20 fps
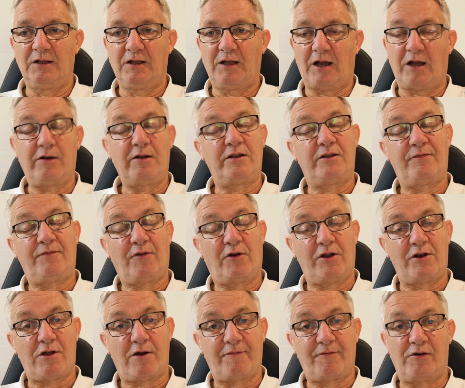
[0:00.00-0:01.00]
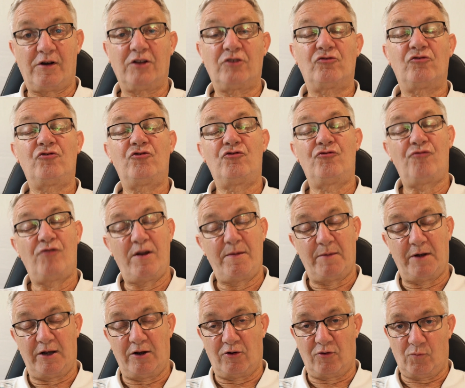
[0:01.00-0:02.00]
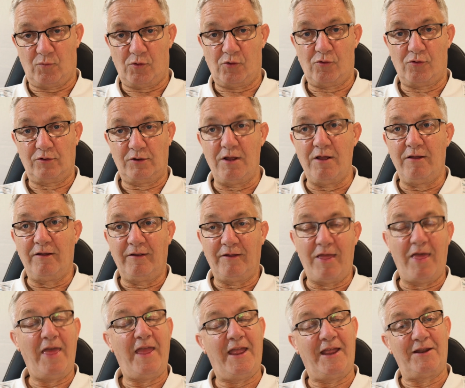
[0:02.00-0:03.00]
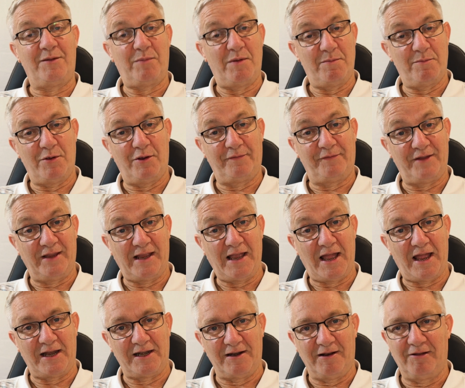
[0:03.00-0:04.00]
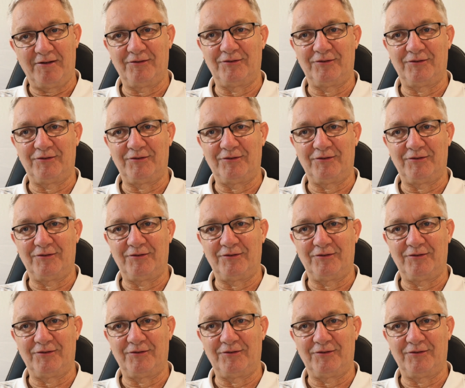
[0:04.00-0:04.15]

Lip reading: only to find after an extremely long walk it had been moved again.